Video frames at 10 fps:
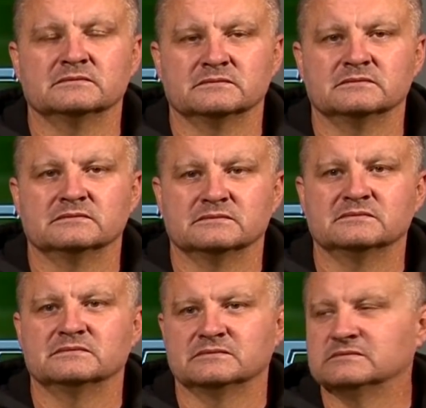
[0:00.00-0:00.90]

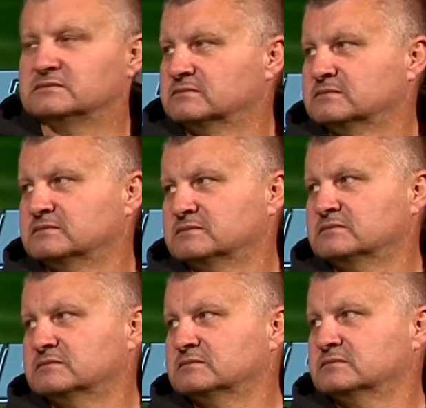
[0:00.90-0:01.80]

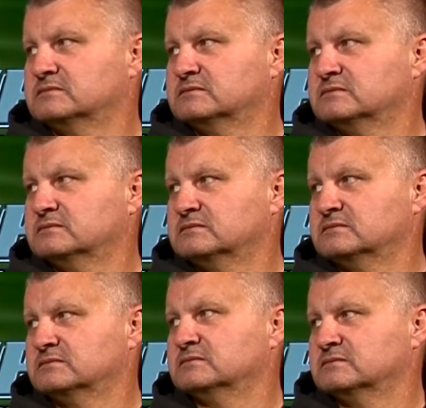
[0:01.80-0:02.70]

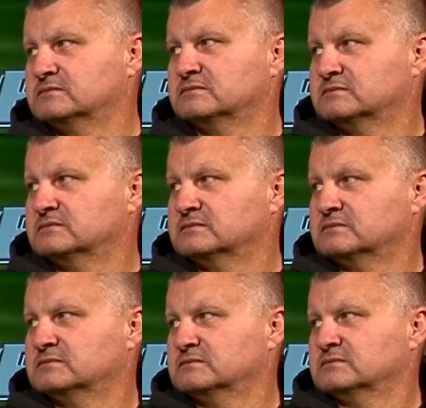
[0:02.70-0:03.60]

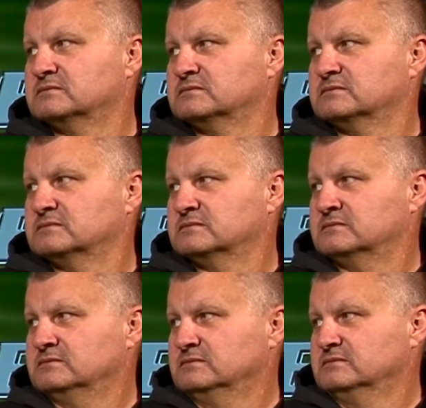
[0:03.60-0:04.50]

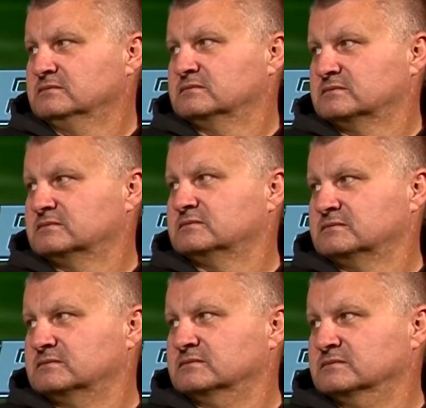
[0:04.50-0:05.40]

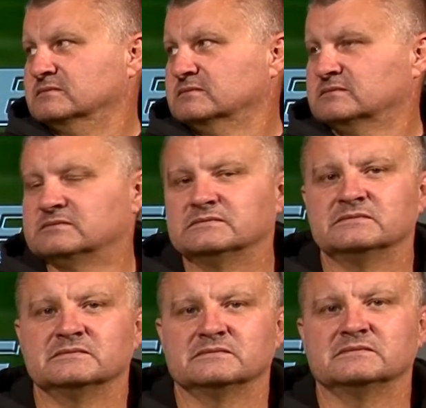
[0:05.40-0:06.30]

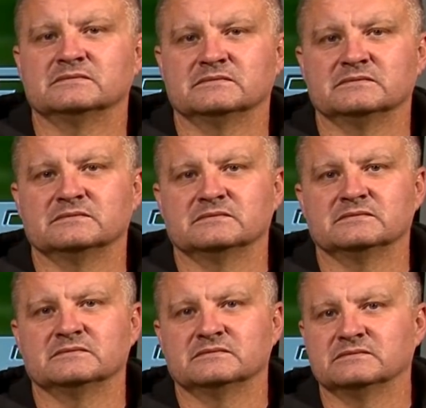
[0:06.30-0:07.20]

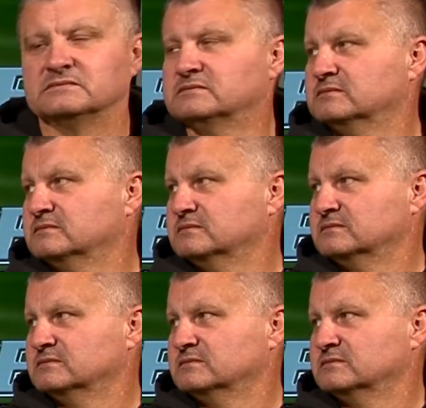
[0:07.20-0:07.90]
(not speaking)